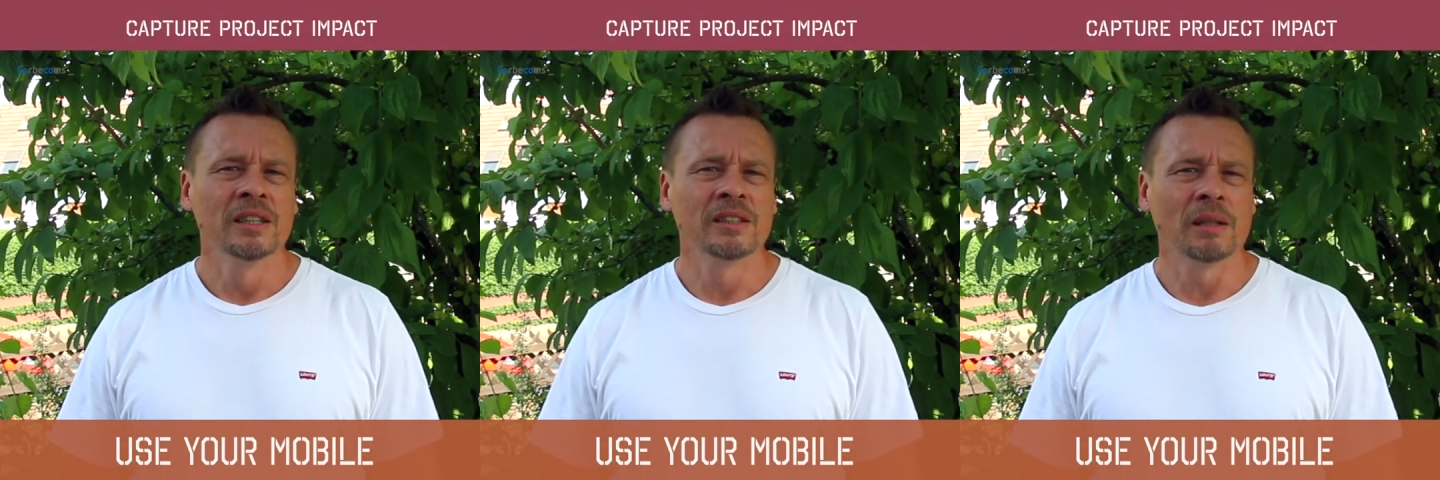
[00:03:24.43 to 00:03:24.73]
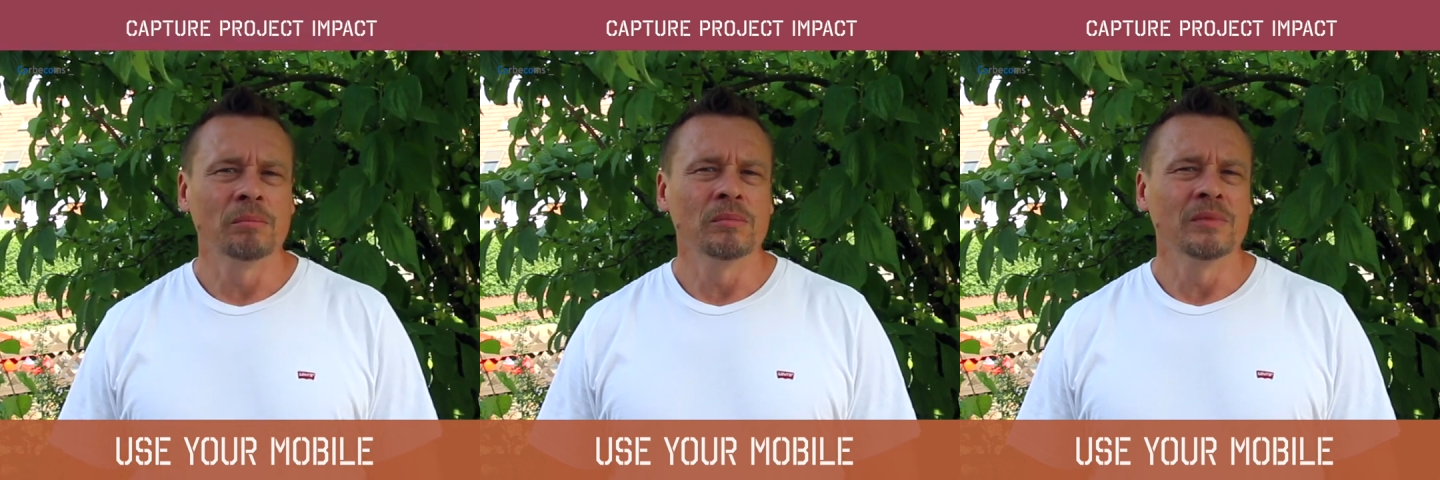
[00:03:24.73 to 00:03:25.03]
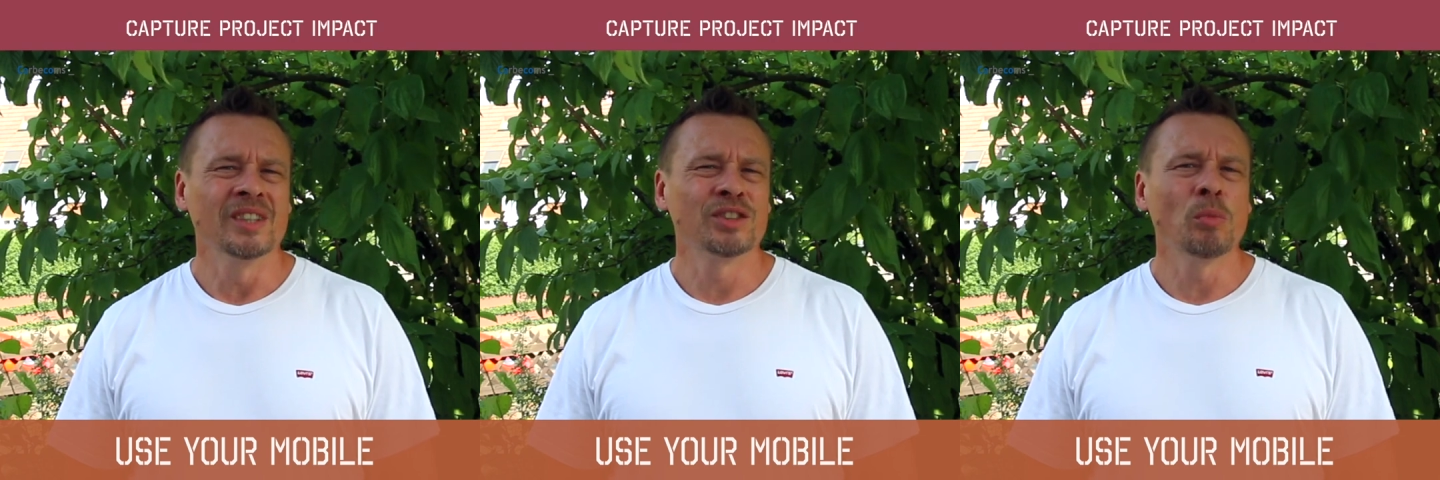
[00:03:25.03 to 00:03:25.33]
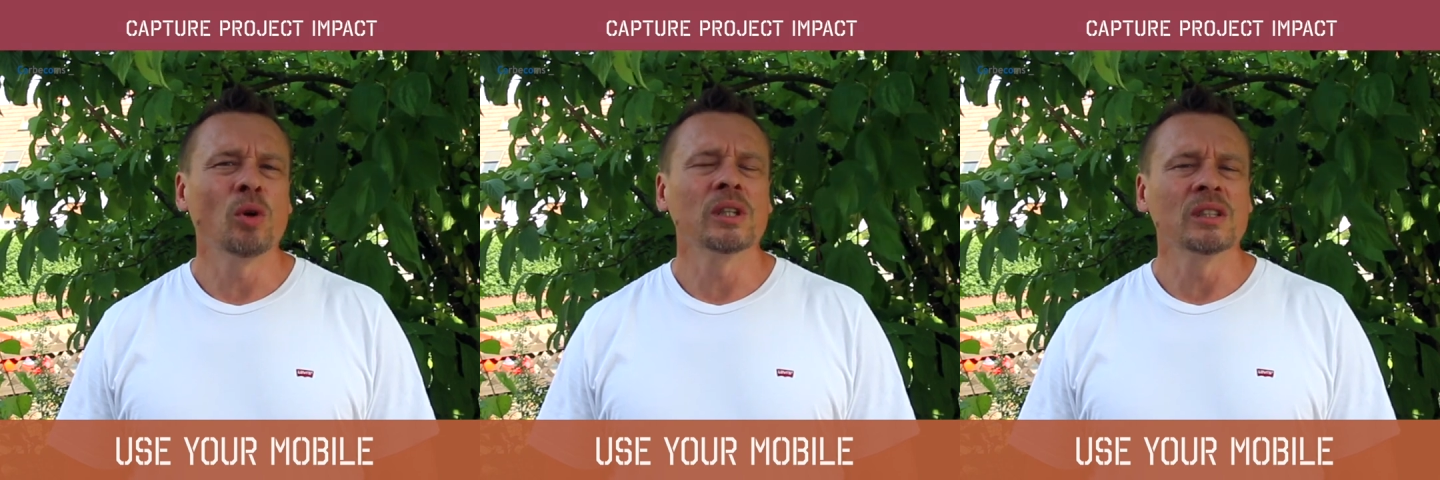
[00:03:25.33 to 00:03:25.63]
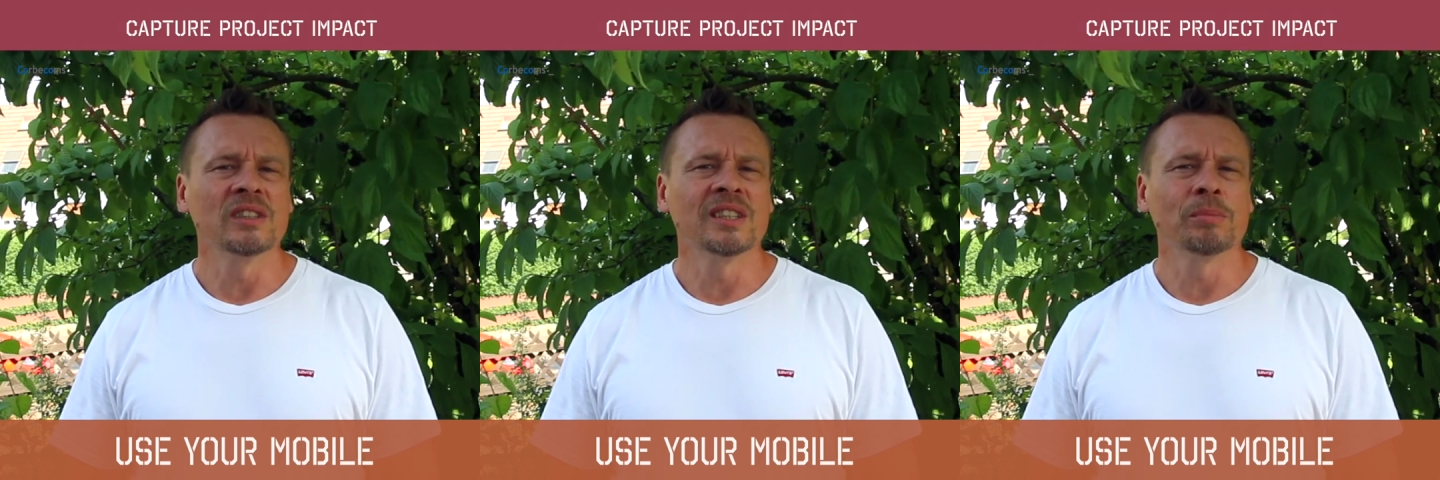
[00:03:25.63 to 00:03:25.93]
small
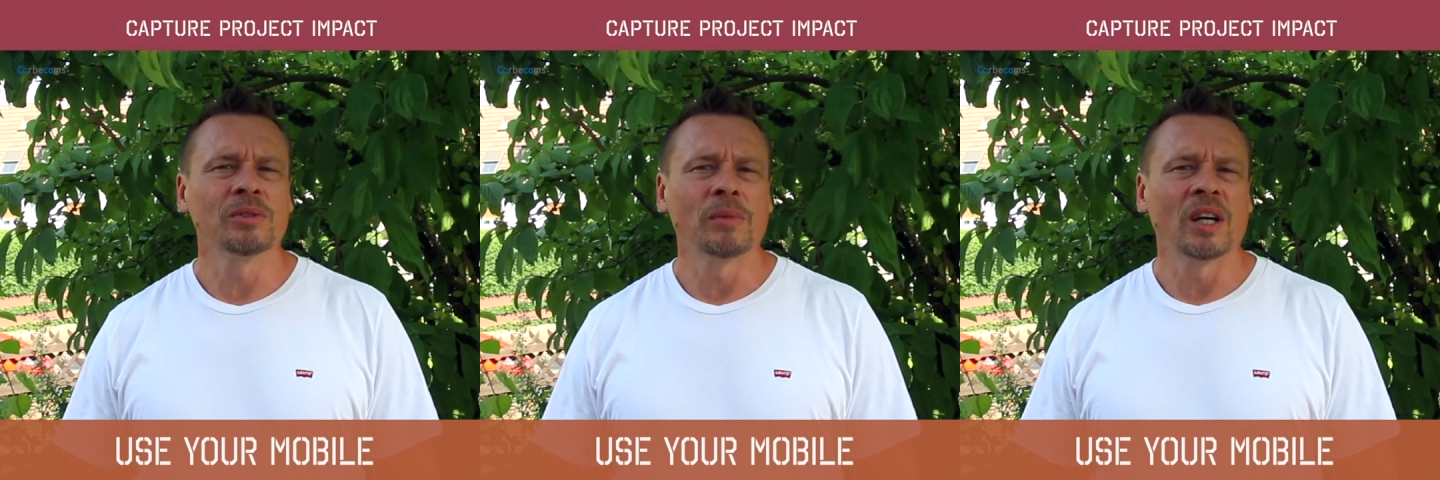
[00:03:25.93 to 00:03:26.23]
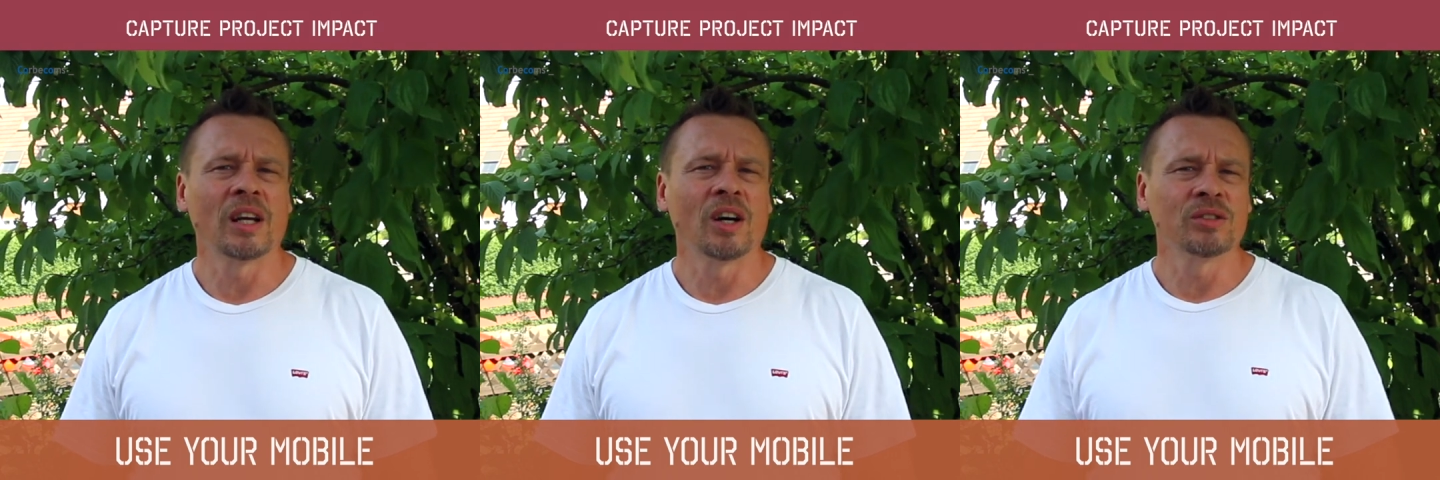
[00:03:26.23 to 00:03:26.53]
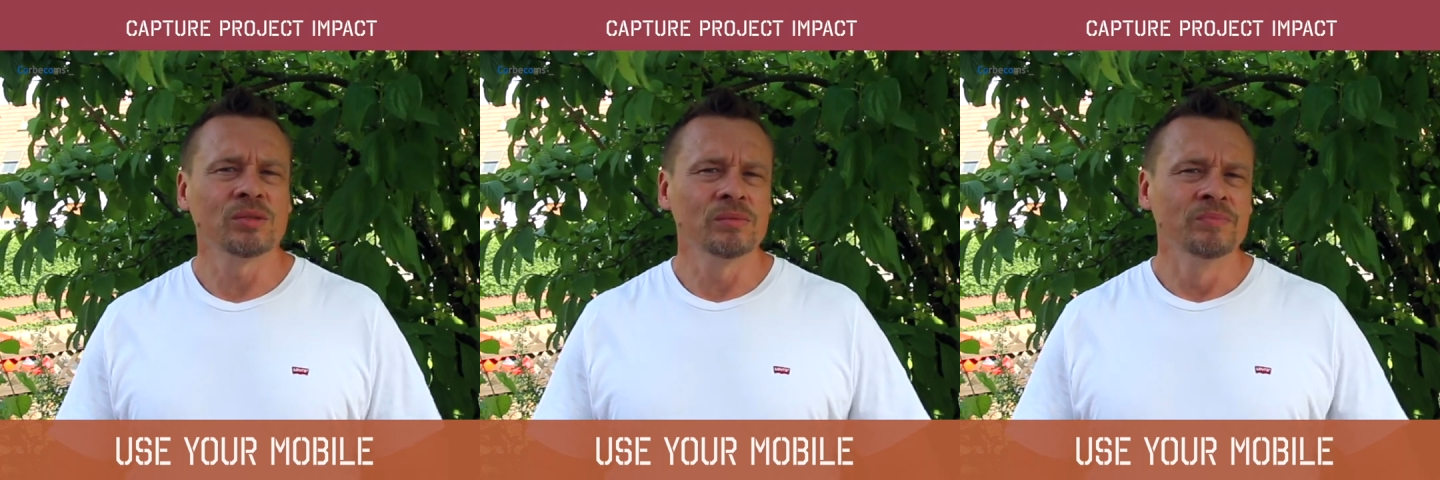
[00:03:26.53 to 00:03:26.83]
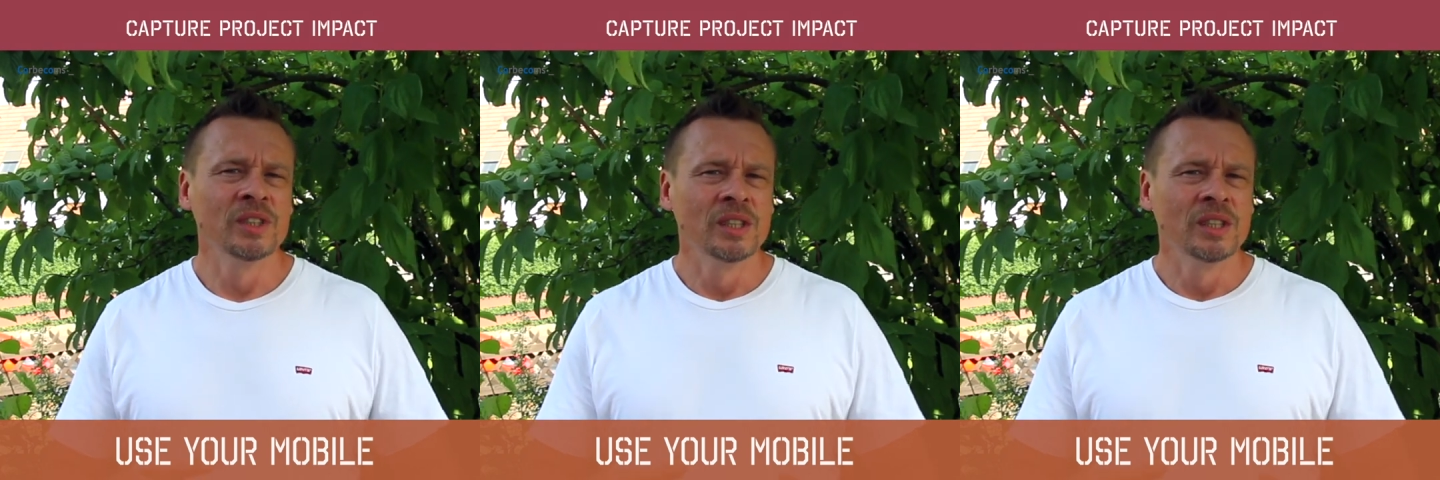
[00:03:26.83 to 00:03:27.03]
little tips about how to